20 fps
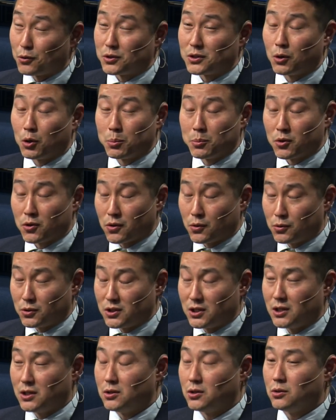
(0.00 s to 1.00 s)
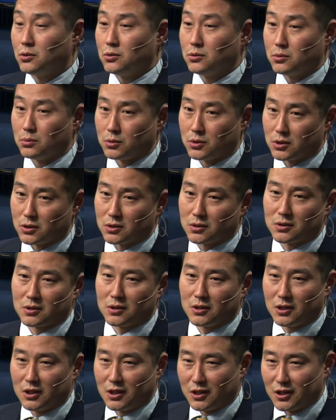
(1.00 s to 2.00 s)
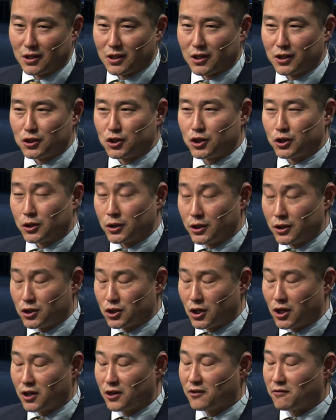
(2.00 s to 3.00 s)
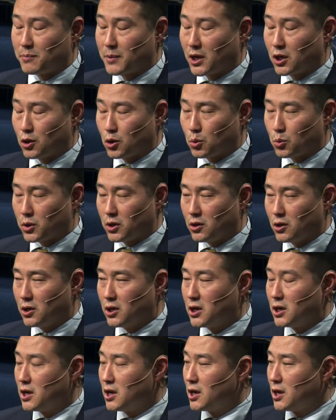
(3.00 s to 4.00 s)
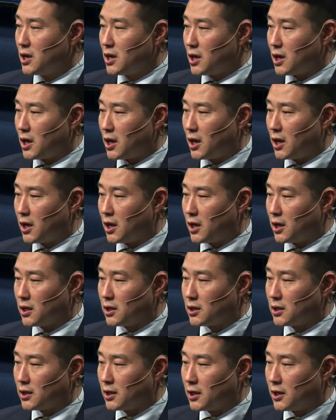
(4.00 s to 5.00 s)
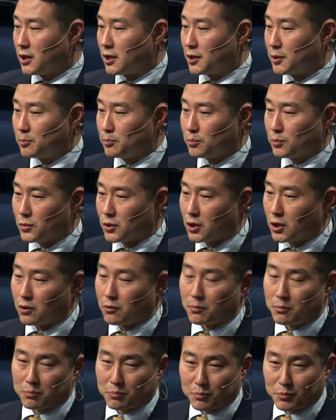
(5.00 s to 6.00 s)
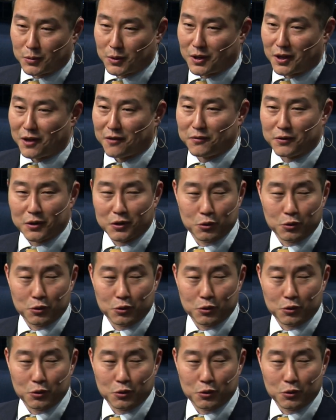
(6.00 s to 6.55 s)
almost 13 years, which is a good chunk of my career, and, have